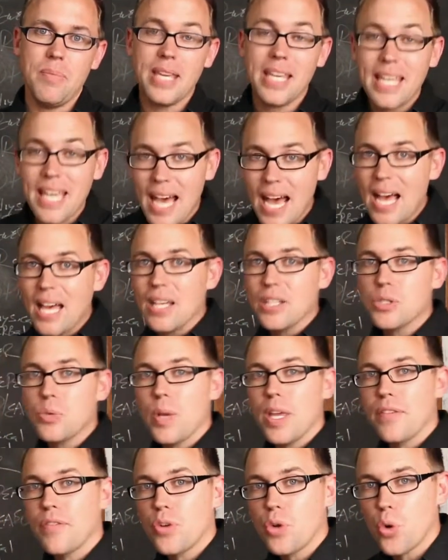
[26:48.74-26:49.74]
because
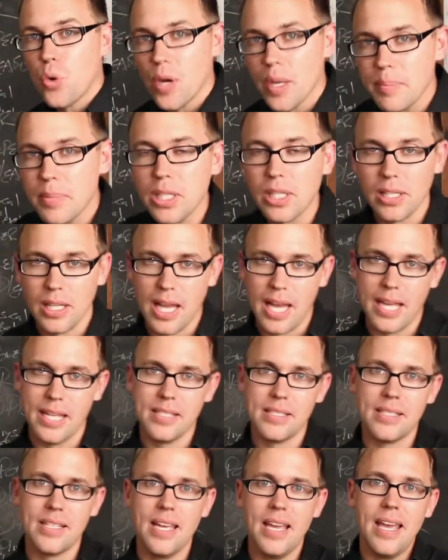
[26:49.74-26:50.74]
we have
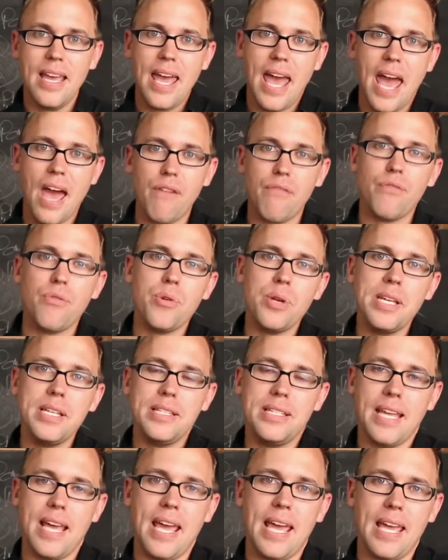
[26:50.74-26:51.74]
criminalized
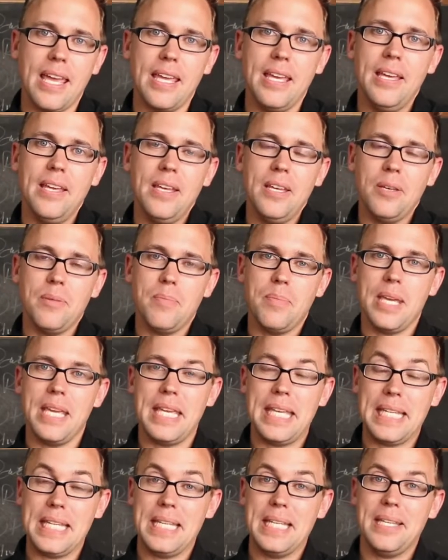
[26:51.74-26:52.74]
everyday
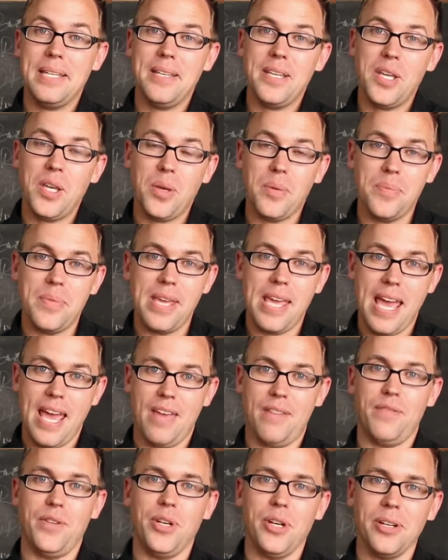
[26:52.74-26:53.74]
mean
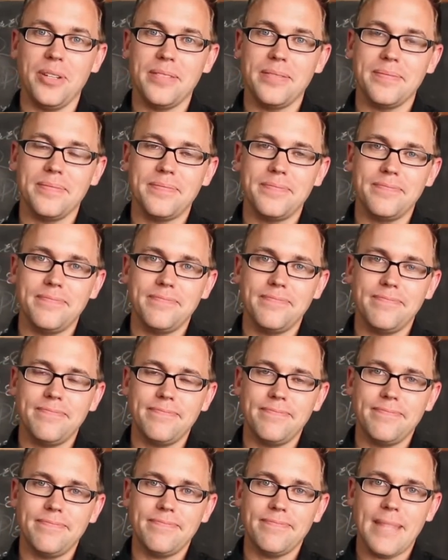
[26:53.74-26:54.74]
behavior.
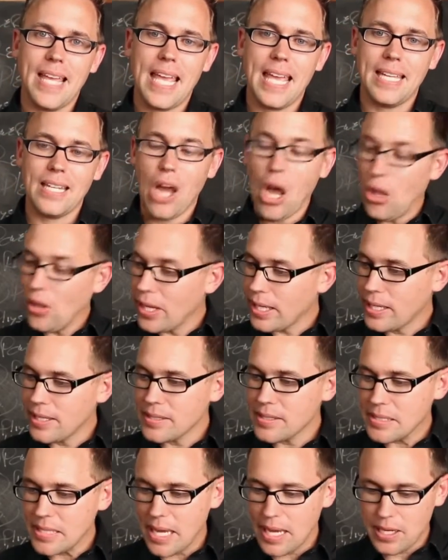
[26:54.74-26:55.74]
And all I
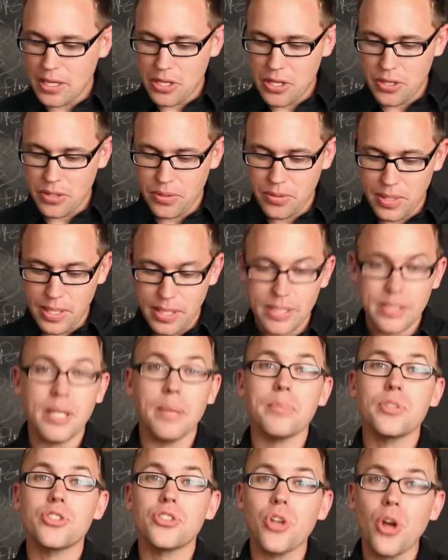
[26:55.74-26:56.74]
can say to you is,
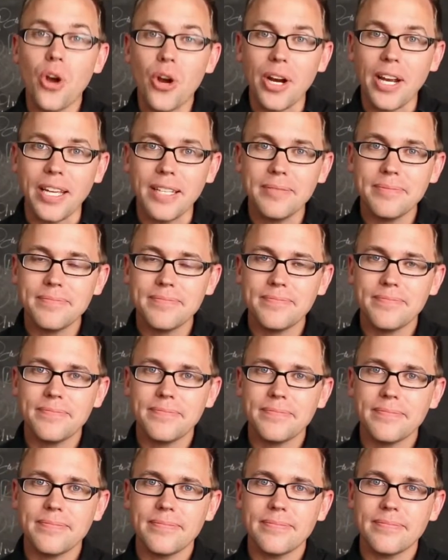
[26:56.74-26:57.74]
I'm sorry.
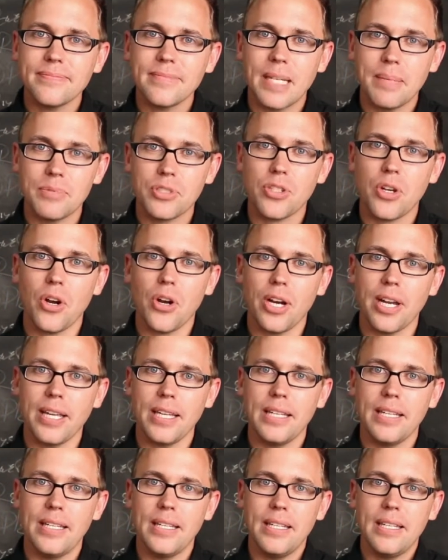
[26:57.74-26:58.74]
I'm
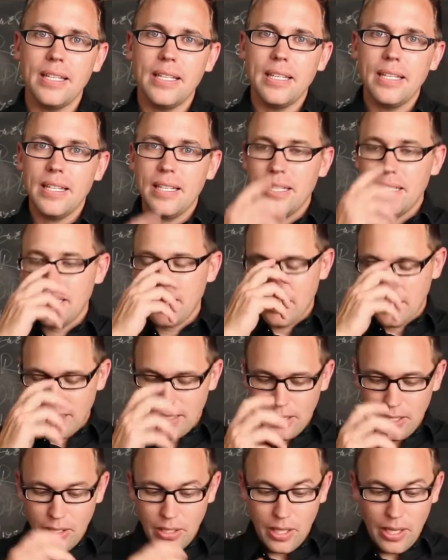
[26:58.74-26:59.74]
sorry.
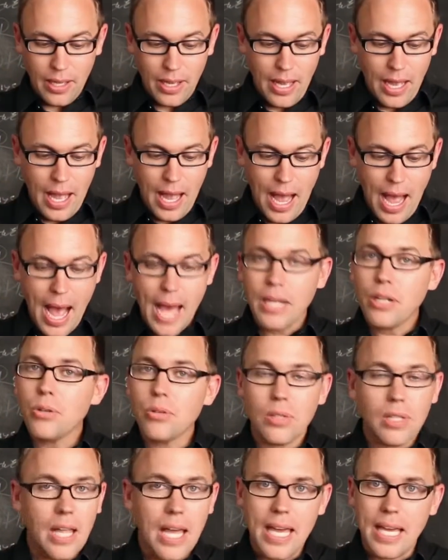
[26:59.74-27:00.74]
Look, I
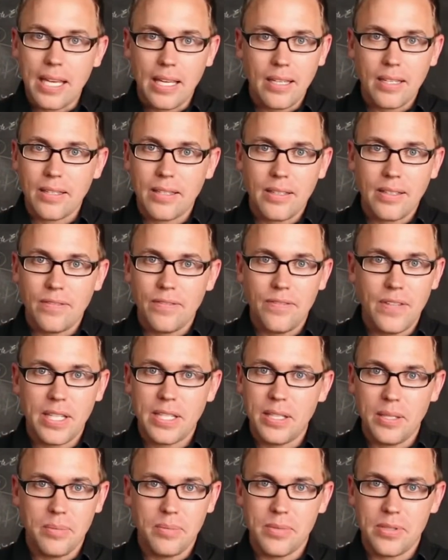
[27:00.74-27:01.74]
don't like
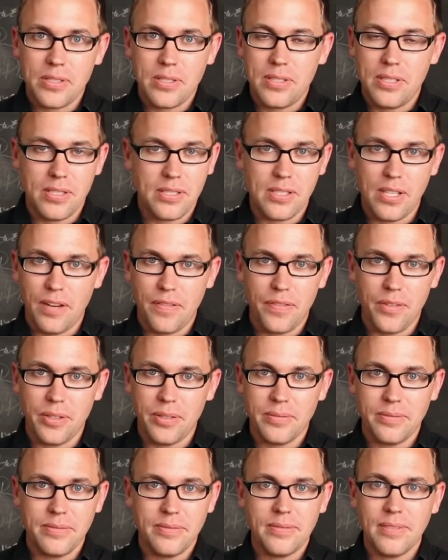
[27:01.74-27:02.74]
victims to
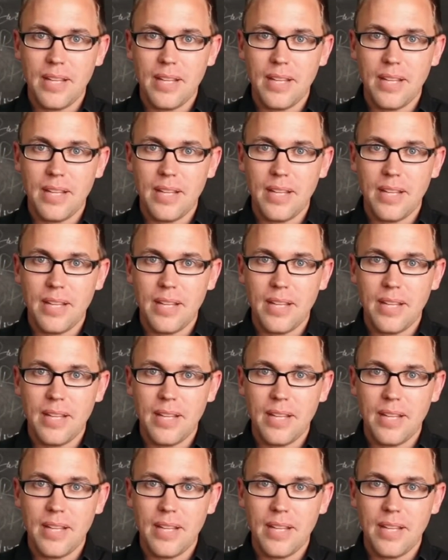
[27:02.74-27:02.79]
suffer.